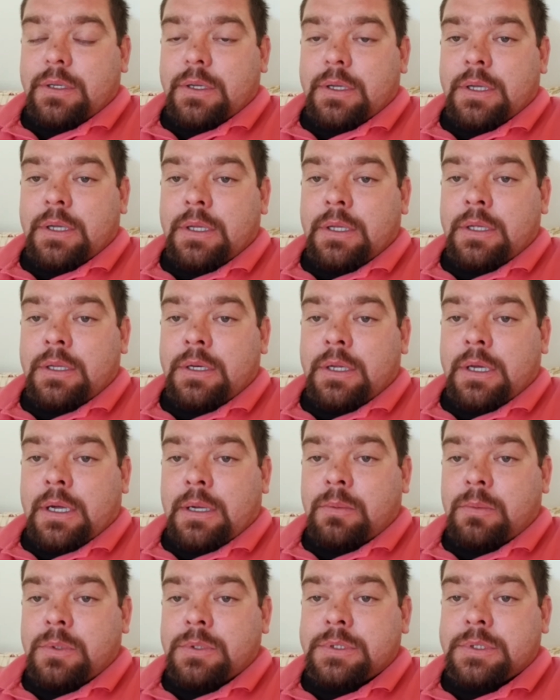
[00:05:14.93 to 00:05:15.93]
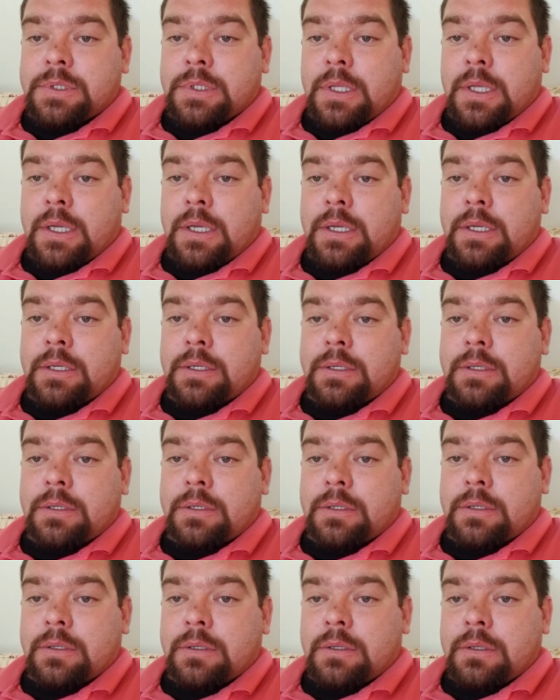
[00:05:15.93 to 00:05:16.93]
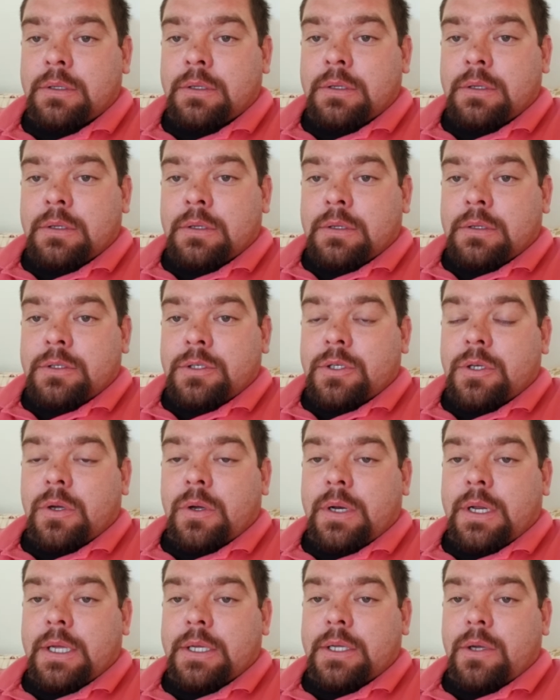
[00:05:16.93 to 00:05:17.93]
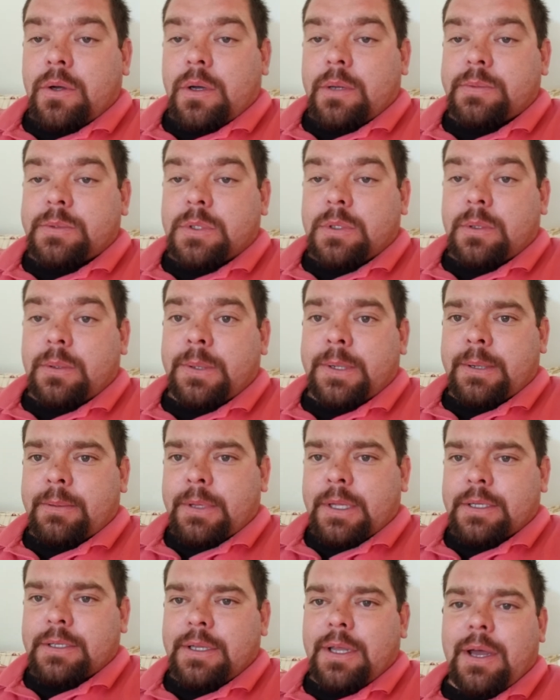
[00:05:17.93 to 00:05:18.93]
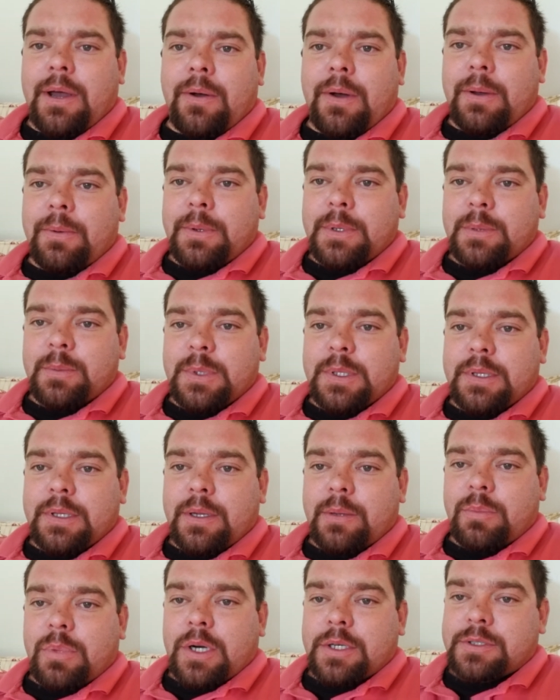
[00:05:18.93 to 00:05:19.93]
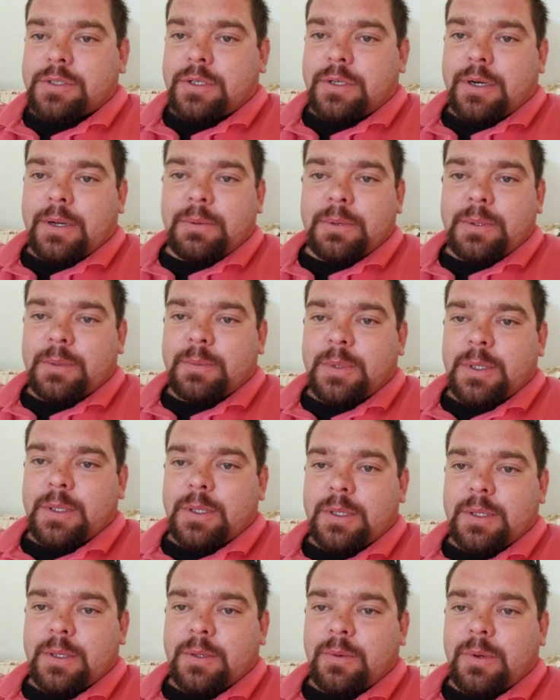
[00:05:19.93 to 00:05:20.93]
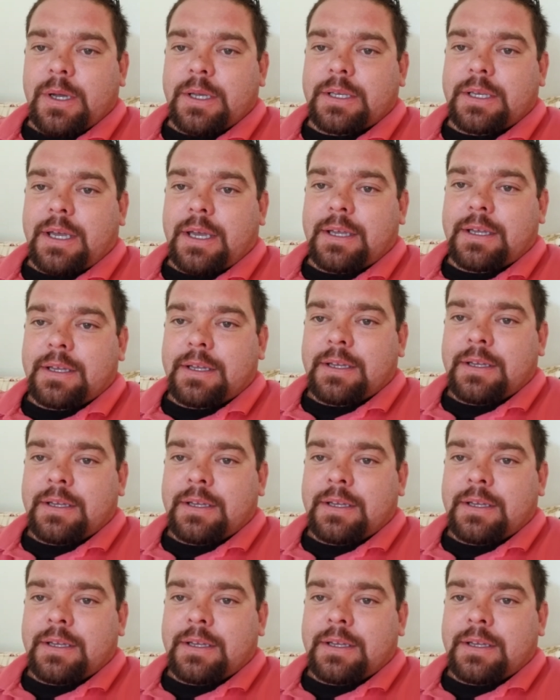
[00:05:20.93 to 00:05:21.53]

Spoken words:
And I was like, and I go up to him and I'm like, no, I want to be the oppressor. I want to be the white guy.